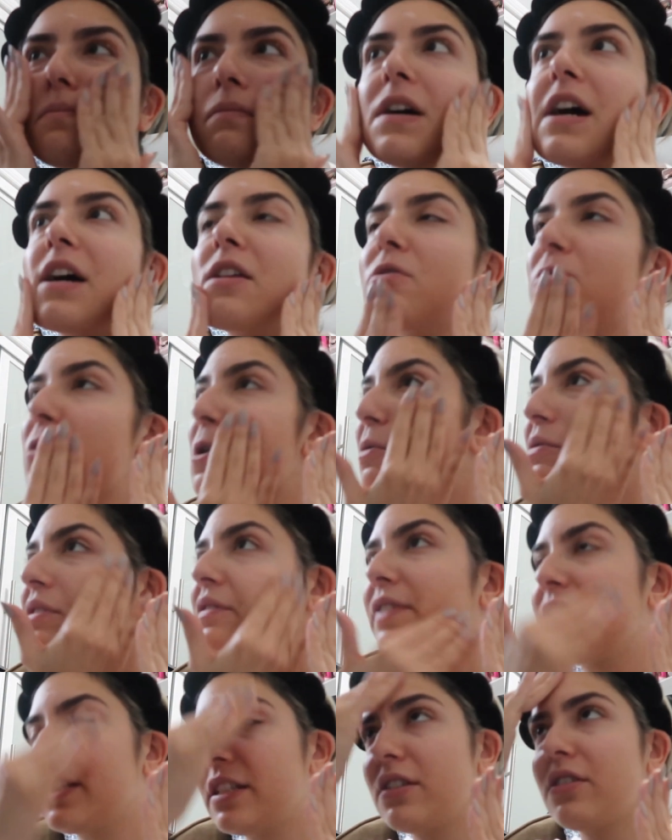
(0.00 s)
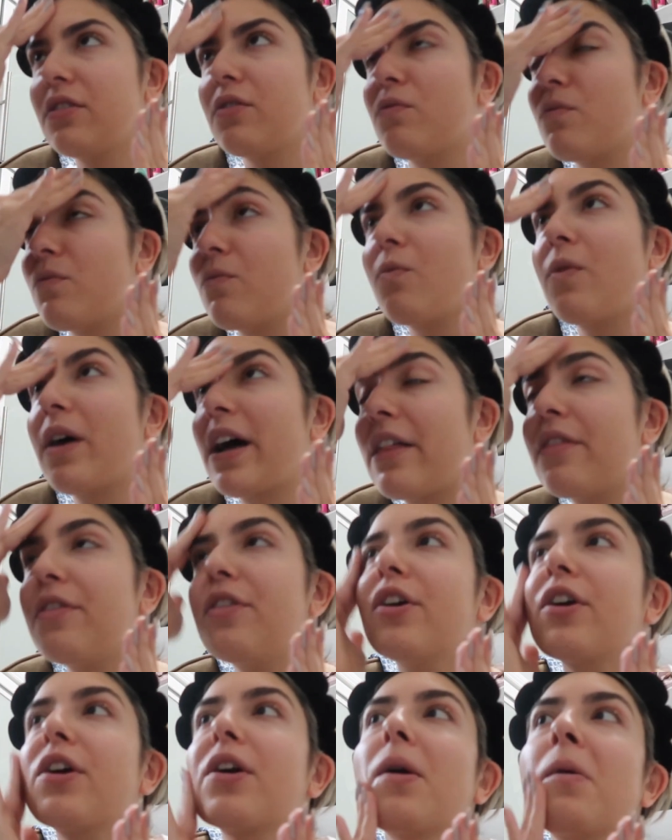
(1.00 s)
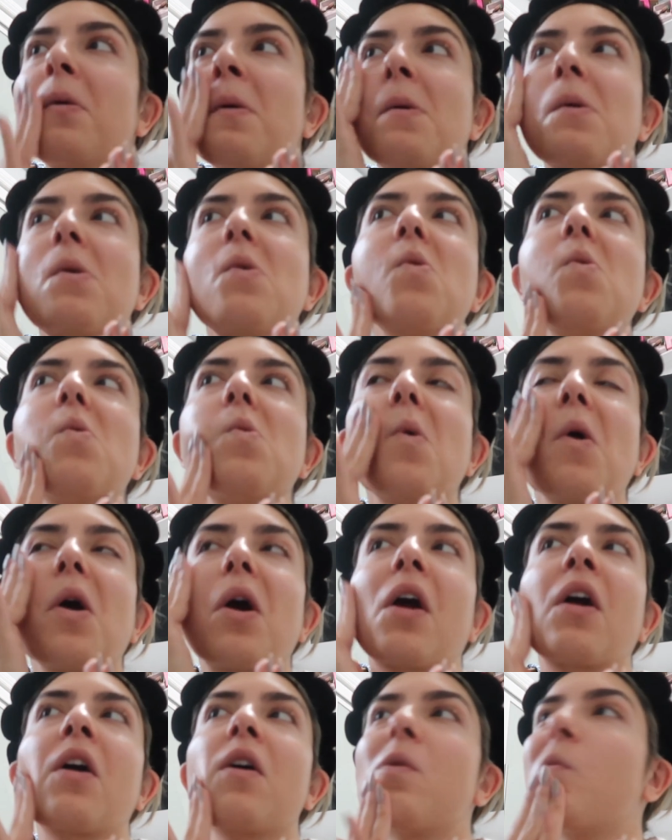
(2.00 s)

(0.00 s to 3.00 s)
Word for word: I don't know if it's the weather or